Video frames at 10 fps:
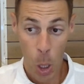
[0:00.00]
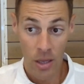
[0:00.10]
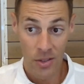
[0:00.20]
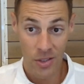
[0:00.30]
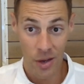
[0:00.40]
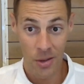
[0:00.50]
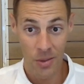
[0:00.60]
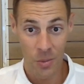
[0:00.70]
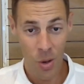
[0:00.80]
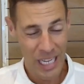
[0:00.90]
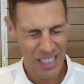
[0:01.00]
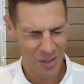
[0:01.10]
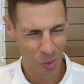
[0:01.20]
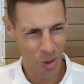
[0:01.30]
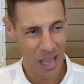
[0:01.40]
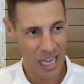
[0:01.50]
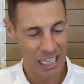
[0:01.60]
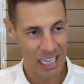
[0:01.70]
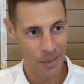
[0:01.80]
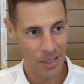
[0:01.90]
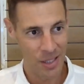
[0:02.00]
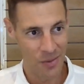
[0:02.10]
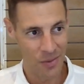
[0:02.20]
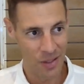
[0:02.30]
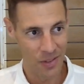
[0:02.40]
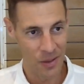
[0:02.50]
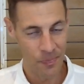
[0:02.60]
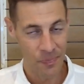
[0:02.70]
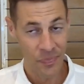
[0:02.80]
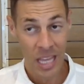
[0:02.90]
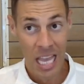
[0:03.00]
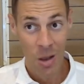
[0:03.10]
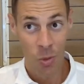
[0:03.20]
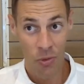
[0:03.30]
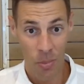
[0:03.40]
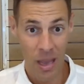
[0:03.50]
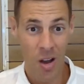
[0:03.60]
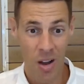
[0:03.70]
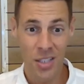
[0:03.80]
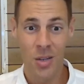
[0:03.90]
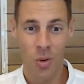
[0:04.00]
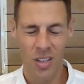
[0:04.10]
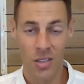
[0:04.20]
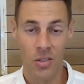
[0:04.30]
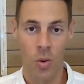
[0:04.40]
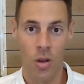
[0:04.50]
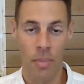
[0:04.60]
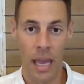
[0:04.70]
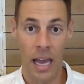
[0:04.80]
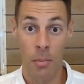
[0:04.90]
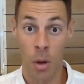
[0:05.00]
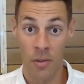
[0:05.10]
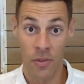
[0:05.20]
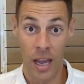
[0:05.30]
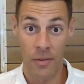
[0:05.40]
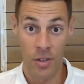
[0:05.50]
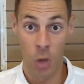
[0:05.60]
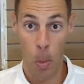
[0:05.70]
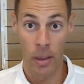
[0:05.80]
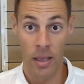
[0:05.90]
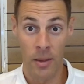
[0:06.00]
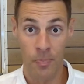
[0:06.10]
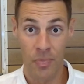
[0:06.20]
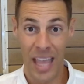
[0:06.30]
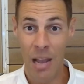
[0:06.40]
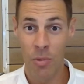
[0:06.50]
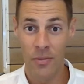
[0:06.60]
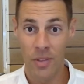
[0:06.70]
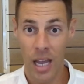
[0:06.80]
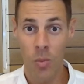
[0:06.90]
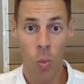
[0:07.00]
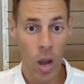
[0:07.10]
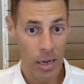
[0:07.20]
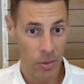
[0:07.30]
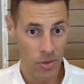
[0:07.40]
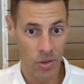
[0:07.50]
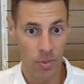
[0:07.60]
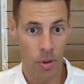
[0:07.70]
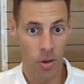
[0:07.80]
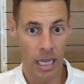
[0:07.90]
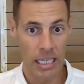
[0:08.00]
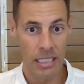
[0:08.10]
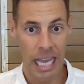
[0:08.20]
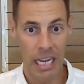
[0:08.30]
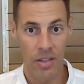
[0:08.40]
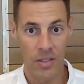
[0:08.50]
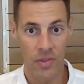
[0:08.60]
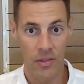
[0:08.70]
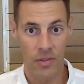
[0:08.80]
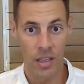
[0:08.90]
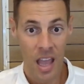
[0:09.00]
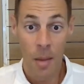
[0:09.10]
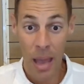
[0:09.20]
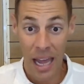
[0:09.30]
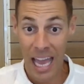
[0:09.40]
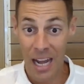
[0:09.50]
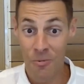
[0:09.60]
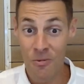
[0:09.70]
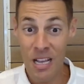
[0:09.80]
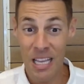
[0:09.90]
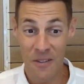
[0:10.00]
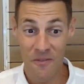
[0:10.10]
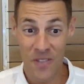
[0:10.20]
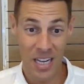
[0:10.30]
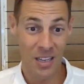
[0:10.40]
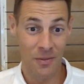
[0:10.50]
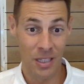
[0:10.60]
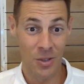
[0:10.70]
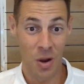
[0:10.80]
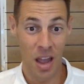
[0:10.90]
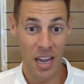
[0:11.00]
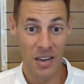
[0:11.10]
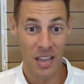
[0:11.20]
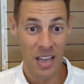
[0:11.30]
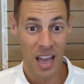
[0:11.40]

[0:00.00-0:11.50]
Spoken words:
So what are we going to talk about in episode 50? Well, for me, I actually wanted to talk about my favourite topic. And we've done 1 or 2 podcasts out of this 50 about how to really effectively train